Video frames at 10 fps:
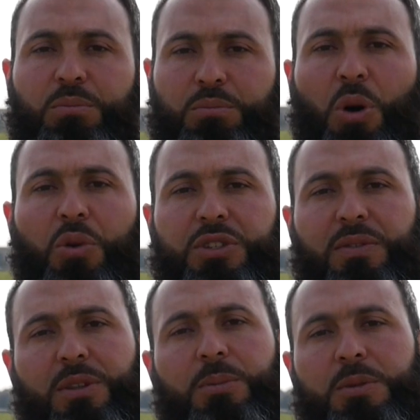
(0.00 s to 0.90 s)
Most
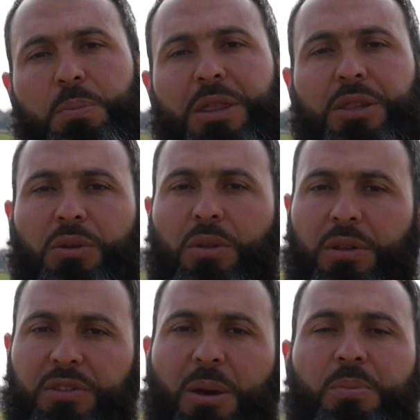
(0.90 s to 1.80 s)
of them, depending on
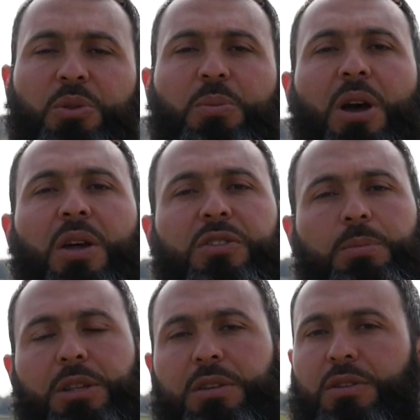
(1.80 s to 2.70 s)
the temperament,
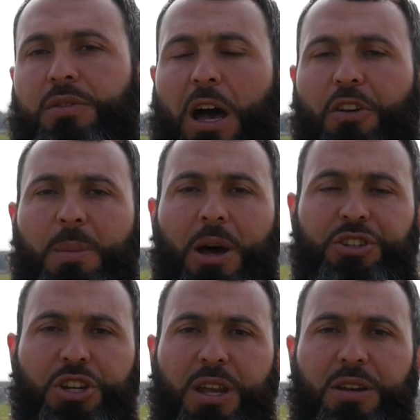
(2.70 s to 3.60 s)
depending on how
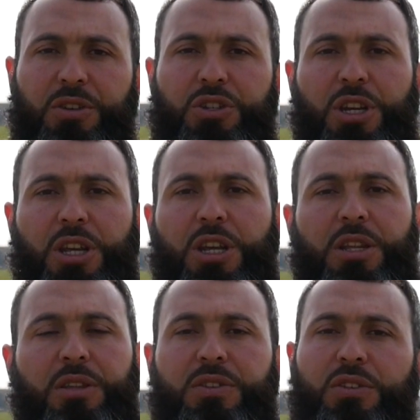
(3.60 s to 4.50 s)
much energy, the